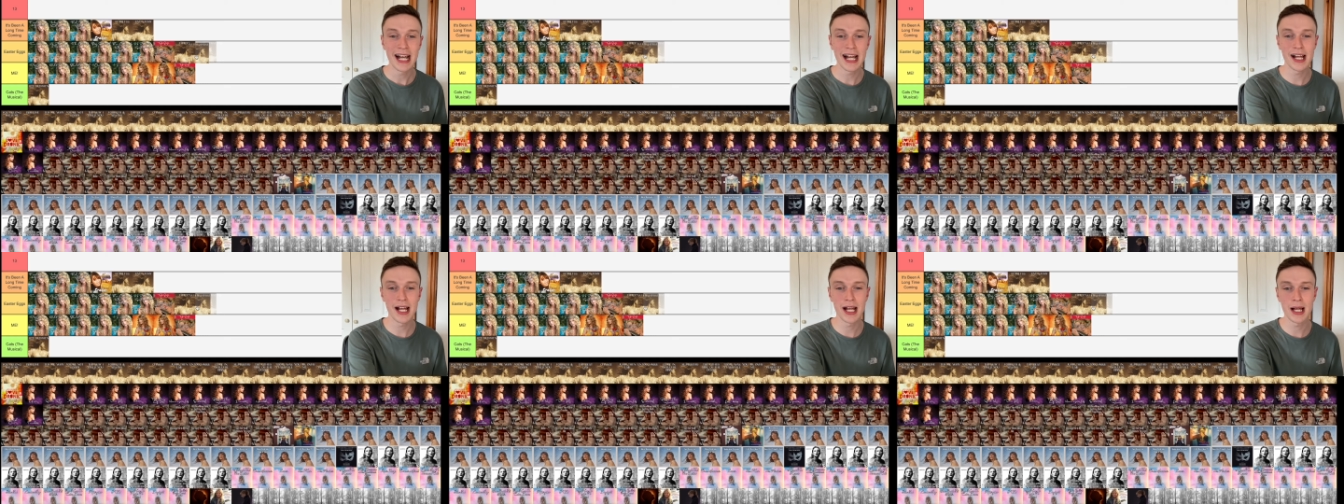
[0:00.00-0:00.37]

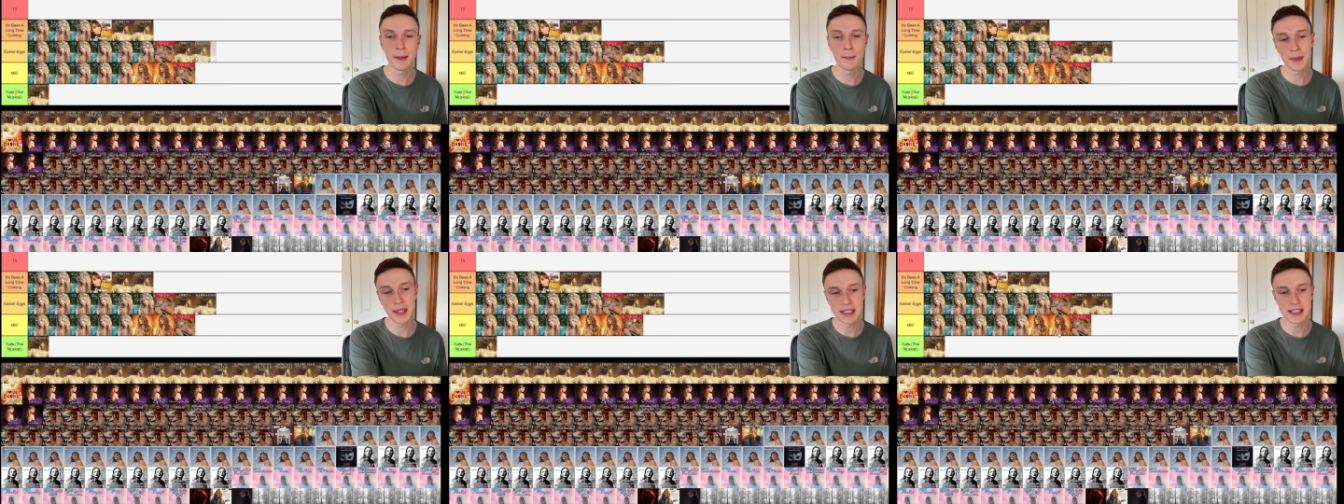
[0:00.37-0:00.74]

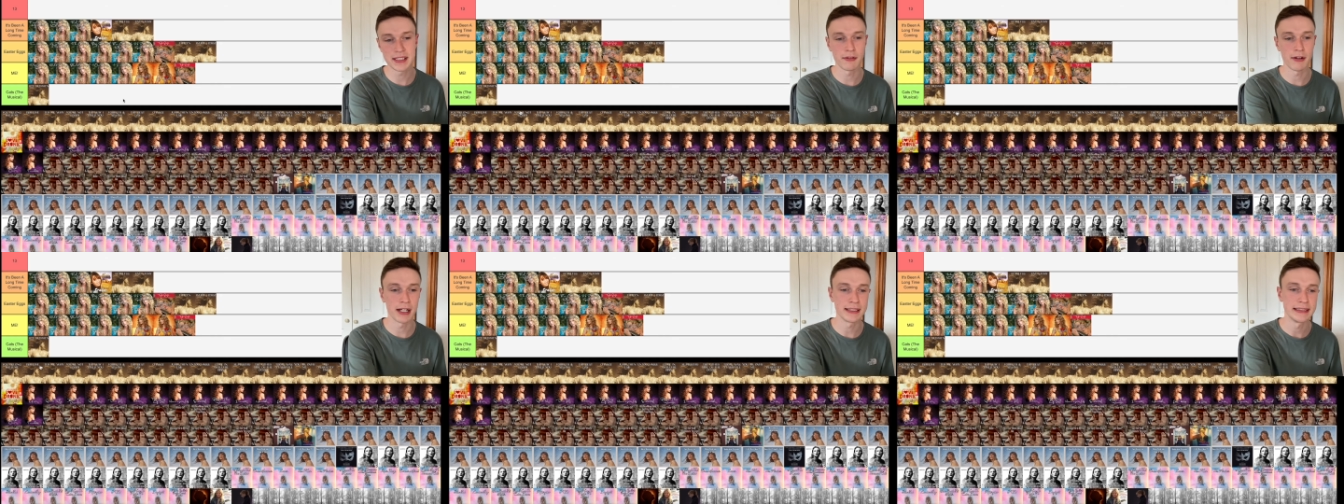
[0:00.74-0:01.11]
Um,
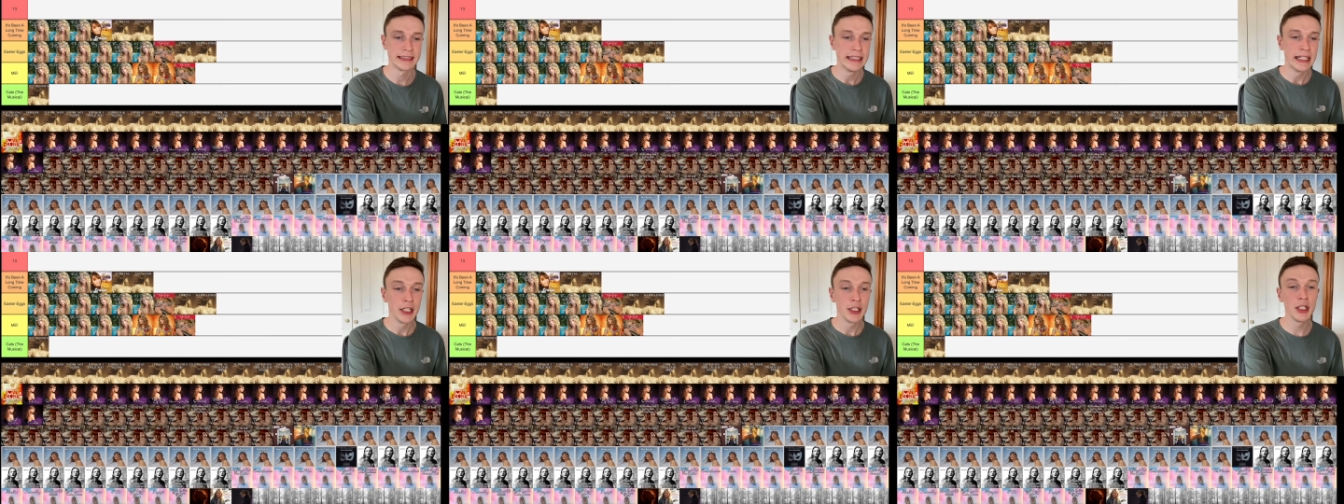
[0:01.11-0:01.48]
Easter eggs.
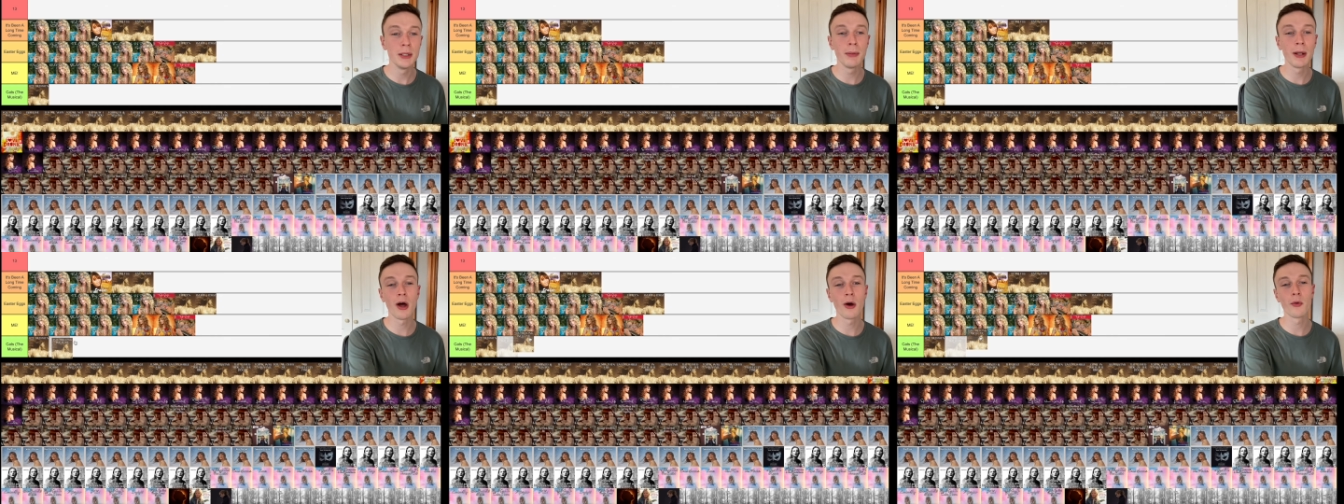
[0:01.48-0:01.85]
You
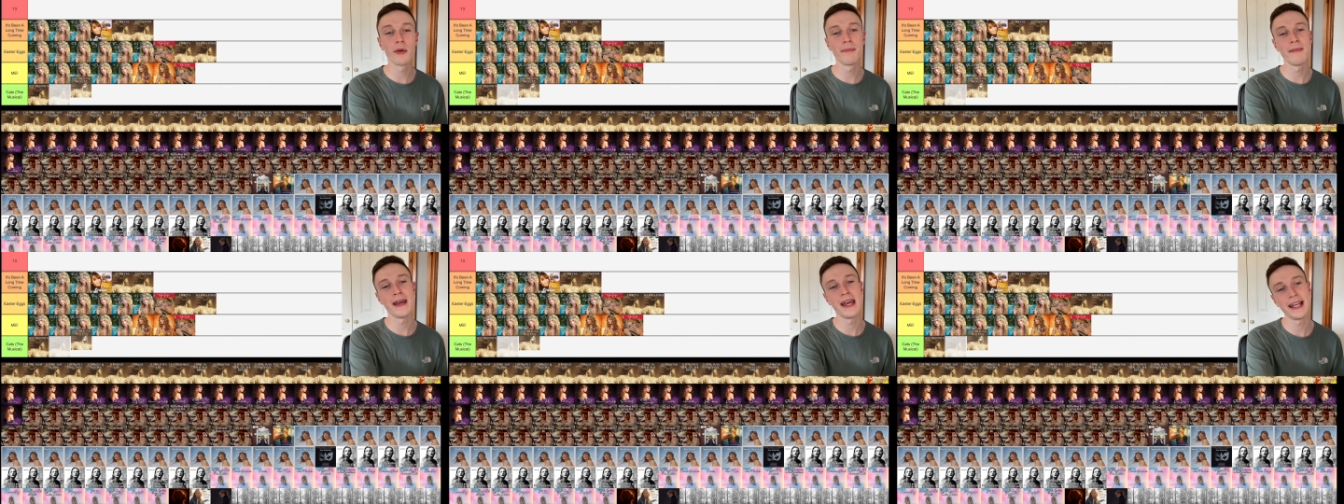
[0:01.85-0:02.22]
belong
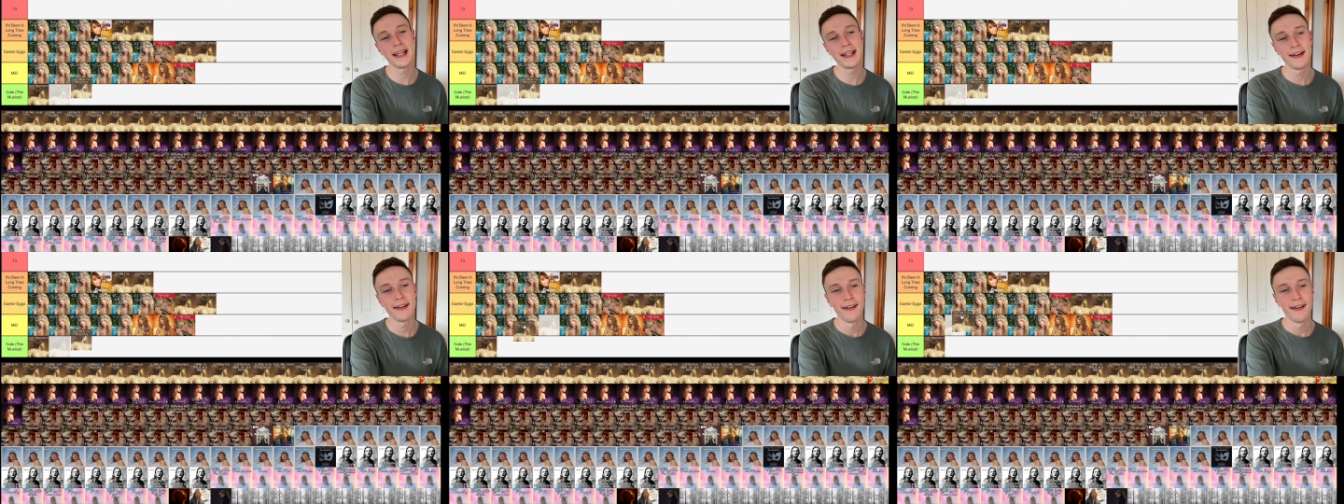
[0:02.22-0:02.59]
with
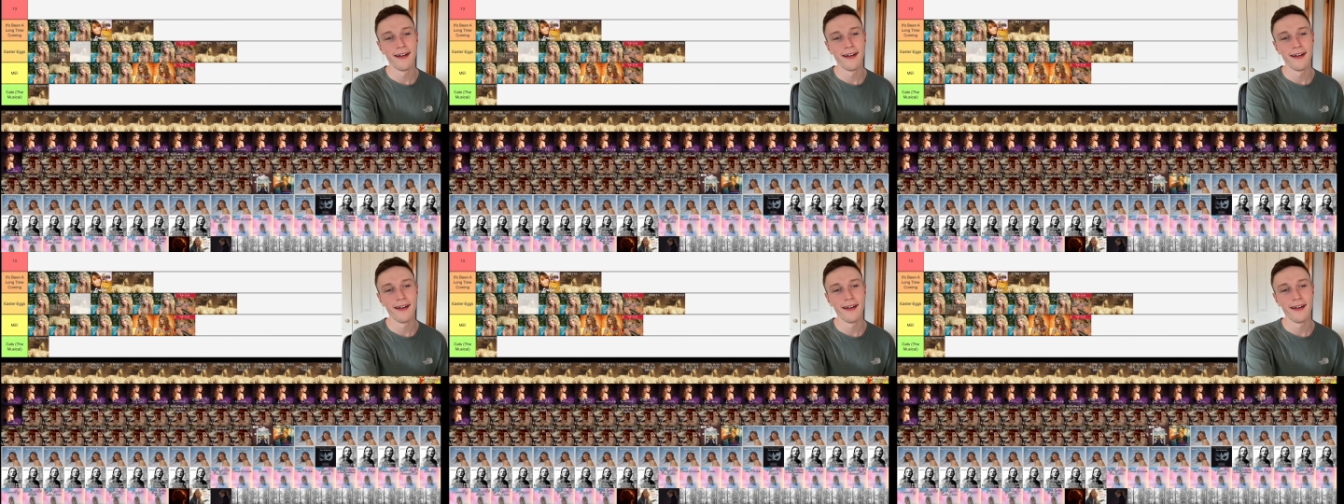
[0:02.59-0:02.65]
me.